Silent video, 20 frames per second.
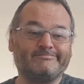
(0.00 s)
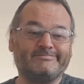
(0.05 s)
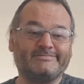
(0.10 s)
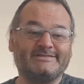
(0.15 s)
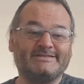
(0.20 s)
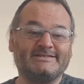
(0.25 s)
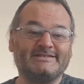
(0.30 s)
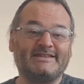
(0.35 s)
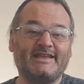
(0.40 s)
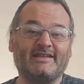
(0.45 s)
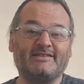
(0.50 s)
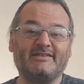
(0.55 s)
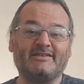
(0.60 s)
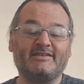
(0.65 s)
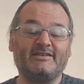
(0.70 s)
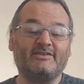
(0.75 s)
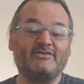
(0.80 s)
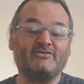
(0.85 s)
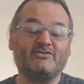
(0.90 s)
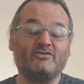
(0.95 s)
selecting
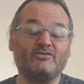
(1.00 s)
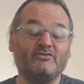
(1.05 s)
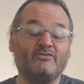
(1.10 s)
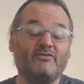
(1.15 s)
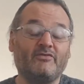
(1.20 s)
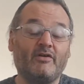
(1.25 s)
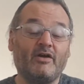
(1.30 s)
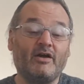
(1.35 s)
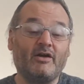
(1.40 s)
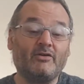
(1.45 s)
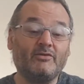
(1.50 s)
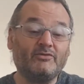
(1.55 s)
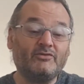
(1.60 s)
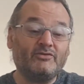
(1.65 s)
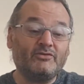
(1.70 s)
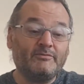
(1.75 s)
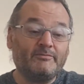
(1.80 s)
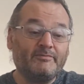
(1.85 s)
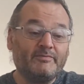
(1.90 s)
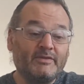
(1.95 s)
these 2
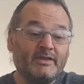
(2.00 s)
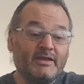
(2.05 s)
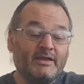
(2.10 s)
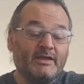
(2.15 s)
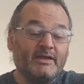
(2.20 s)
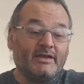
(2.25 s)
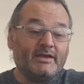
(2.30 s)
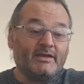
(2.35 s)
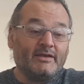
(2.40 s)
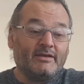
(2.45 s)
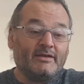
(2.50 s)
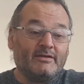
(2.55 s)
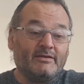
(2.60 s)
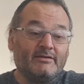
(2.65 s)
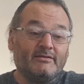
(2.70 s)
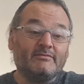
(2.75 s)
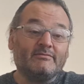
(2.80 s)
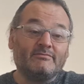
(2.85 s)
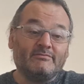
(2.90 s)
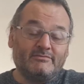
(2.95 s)
files,
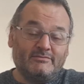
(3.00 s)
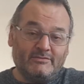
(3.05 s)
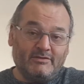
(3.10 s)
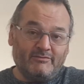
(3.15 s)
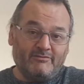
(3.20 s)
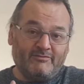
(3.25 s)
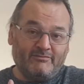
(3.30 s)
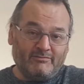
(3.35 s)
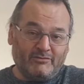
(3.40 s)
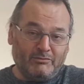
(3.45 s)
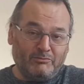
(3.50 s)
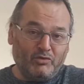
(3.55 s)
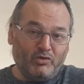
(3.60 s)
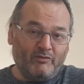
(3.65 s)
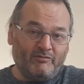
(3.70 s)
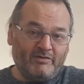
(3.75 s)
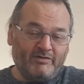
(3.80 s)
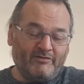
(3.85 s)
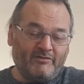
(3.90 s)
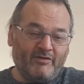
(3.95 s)
the
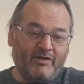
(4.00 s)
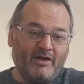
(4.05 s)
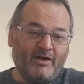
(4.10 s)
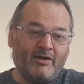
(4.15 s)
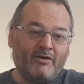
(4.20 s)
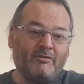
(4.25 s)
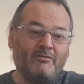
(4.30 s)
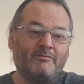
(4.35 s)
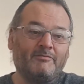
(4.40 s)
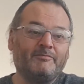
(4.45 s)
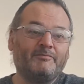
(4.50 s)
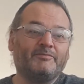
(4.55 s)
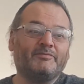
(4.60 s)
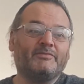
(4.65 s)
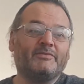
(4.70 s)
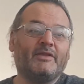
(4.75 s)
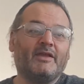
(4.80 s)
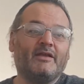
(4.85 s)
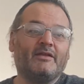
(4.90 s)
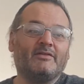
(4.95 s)
movie file,
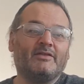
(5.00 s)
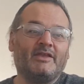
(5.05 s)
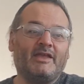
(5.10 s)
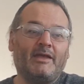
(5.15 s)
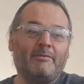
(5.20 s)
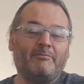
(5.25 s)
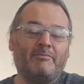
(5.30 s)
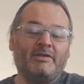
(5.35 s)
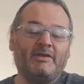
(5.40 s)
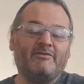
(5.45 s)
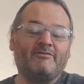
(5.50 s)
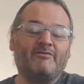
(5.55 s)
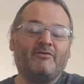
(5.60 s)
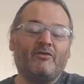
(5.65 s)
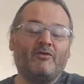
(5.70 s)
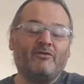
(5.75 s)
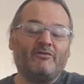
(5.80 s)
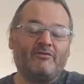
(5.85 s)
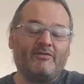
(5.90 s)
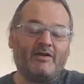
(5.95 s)
the
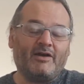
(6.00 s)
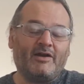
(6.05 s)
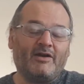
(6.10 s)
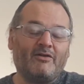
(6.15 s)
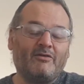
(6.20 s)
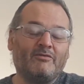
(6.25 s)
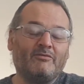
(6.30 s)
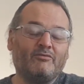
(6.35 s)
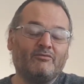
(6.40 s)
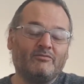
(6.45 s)
MP4 file,